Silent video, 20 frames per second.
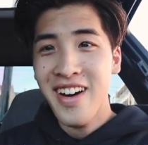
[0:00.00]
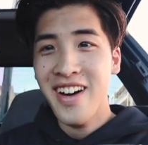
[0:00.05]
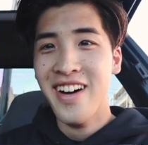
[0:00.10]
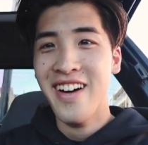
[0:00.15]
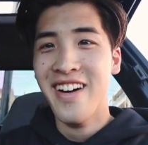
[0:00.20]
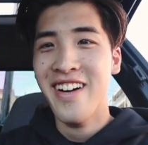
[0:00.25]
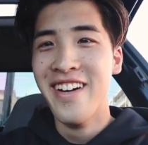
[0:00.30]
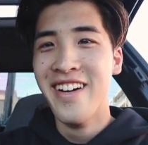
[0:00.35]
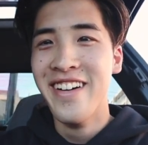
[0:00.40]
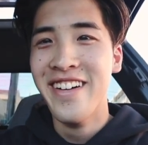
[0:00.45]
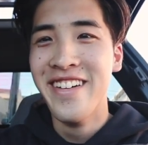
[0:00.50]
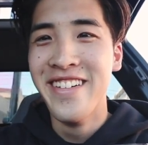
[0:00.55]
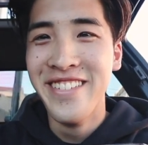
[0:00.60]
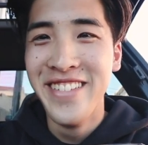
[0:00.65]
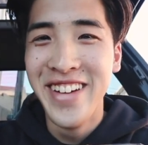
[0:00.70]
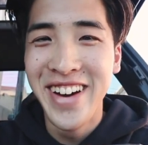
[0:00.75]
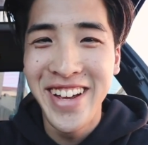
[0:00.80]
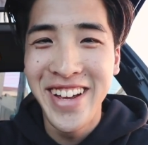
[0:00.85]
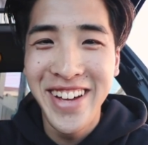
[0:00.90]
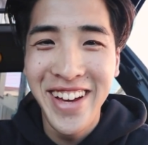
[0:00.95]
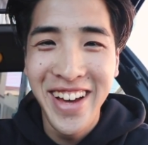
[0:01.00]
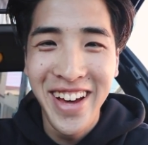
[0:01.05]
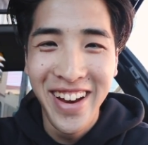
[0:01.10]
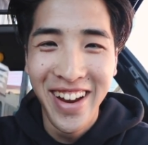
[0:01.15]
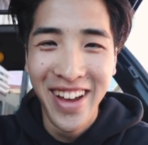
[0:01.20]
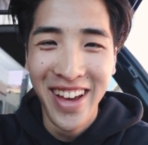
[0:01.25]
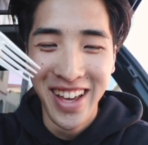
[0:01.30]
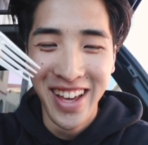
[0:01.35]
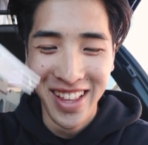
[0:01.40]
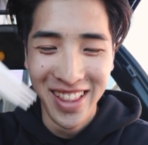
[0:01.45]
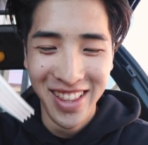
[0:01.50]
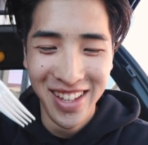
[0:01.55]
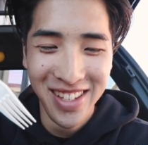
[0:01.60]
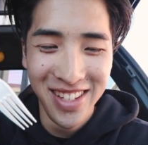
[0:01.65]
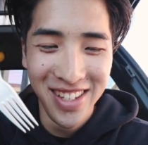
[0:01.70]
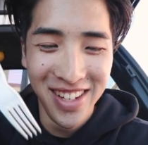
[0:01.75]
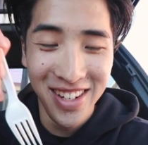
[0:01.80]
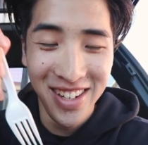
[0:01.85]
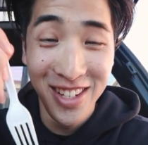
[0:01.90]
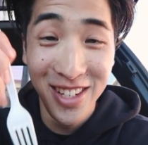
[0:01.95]
oh my god.
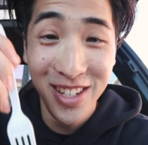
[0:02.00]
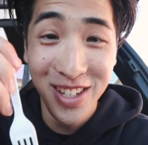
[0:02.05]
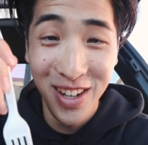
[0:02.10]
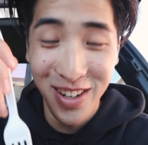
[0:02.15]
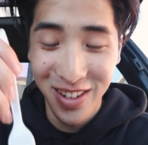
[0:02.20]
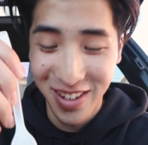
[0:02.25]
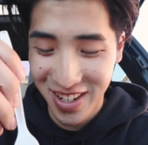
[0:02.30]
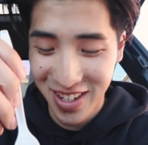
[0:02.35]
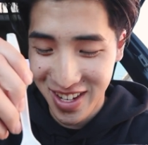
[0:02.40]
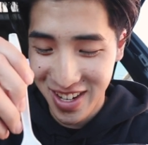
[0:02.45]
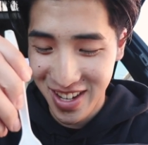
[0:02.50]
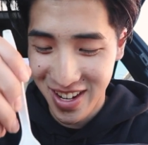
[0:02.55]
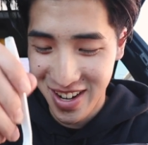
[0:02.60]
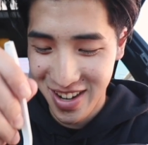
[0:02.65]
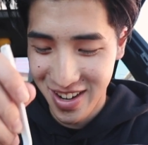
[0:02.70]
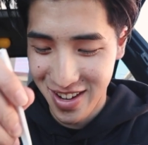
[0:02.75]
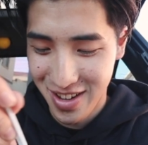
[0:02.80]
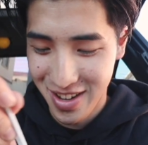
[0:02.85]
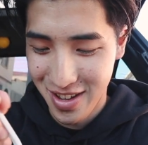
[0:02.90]
This looks so good.